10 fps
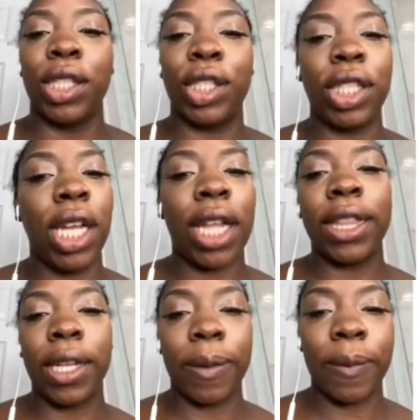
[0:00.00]
She
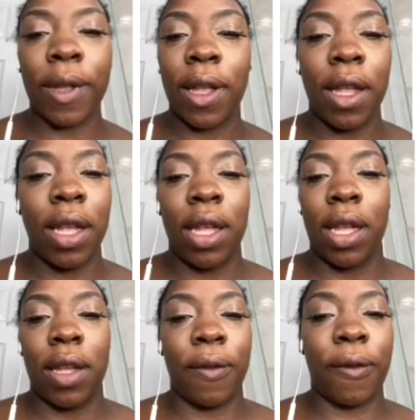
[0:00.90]
got them
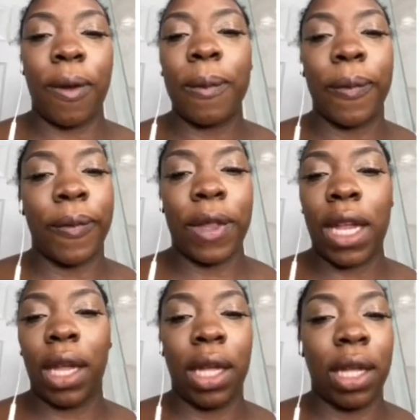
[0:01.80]
from
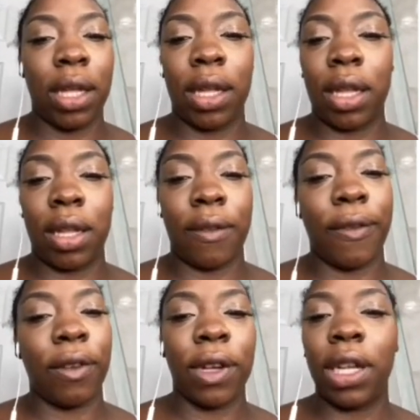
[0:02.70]
like a
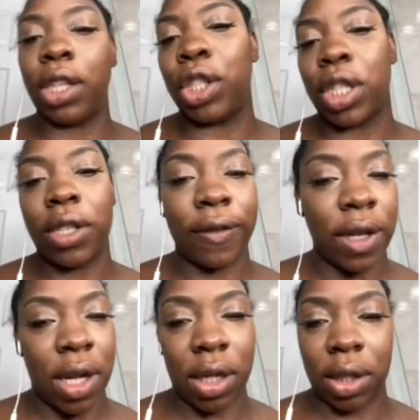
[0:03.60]
variation of
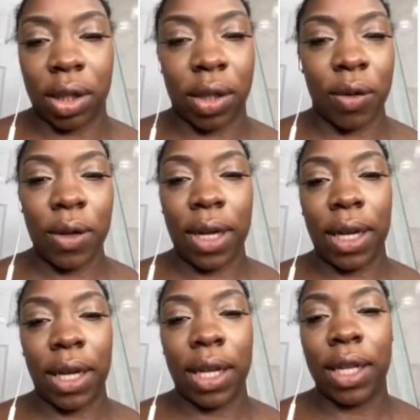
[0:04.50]
dogs,
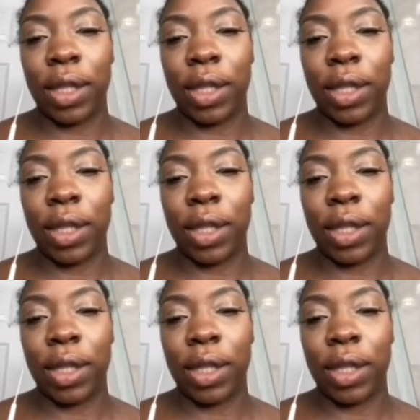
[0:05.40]
okay?